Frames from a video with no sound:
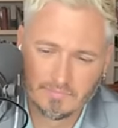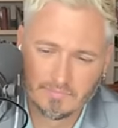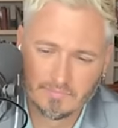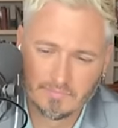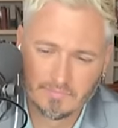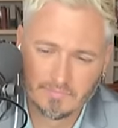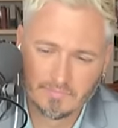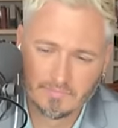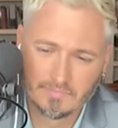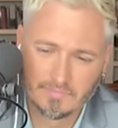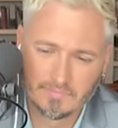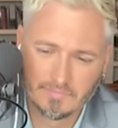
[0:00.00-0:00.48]

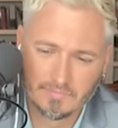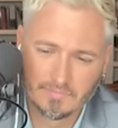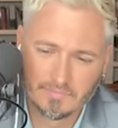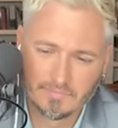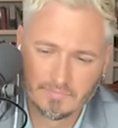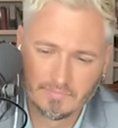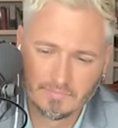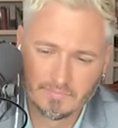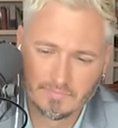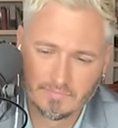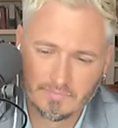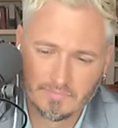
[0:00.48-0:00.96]

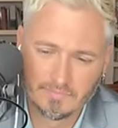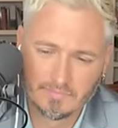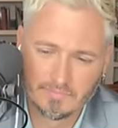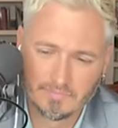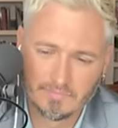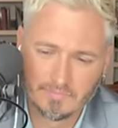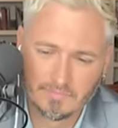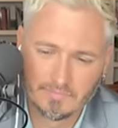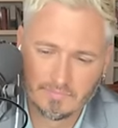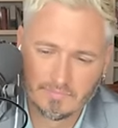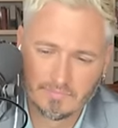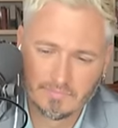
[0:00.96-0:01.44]

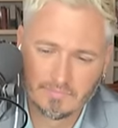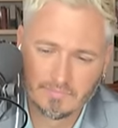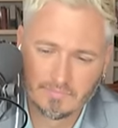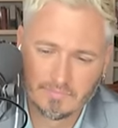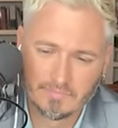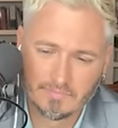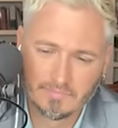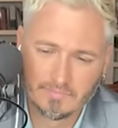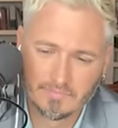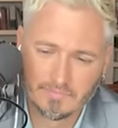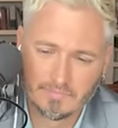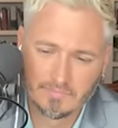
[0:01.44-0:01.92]

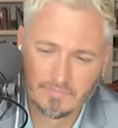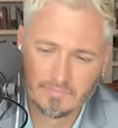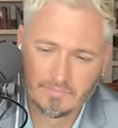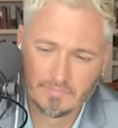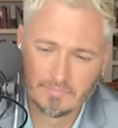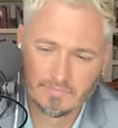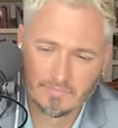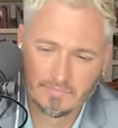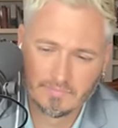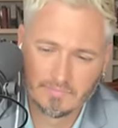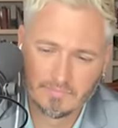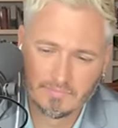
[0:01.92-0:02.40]

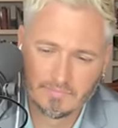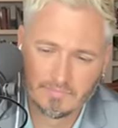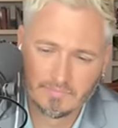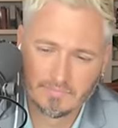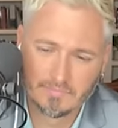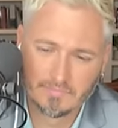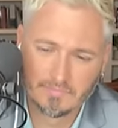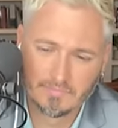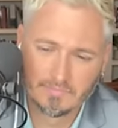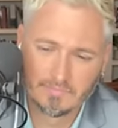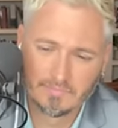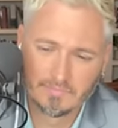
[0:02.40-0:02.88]

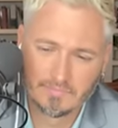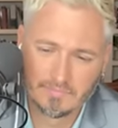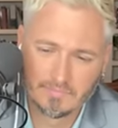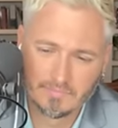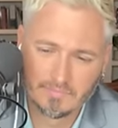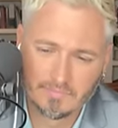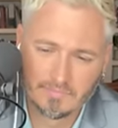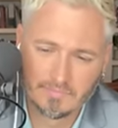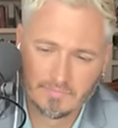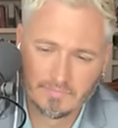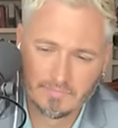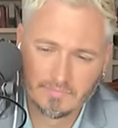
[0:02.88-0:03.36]

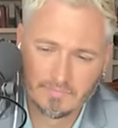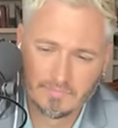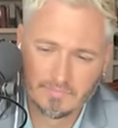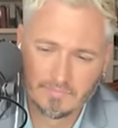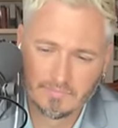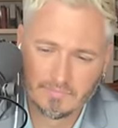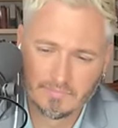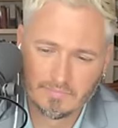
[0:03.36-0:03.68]
The person shown says nothing.